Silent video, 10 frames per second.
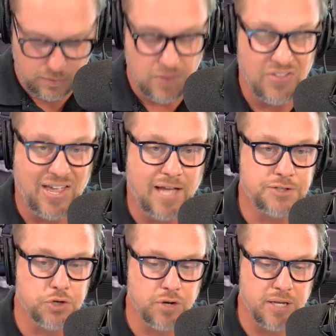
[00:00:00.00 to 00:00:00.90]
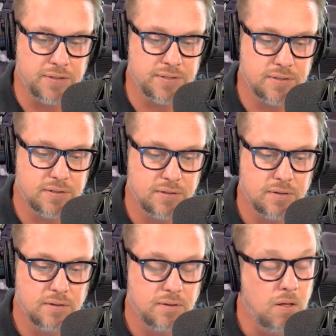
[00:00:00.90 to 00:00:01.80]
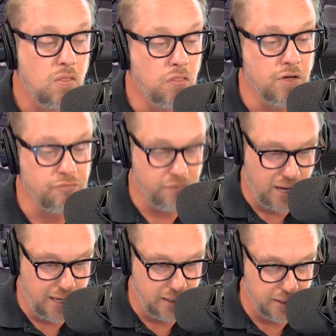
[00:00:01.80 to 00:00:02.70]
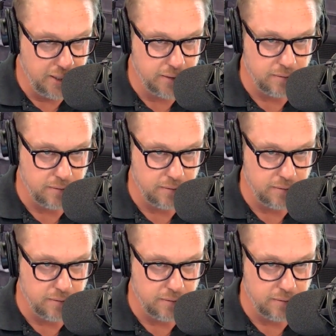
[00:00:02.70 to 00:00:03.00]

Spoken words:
The answer is the violin.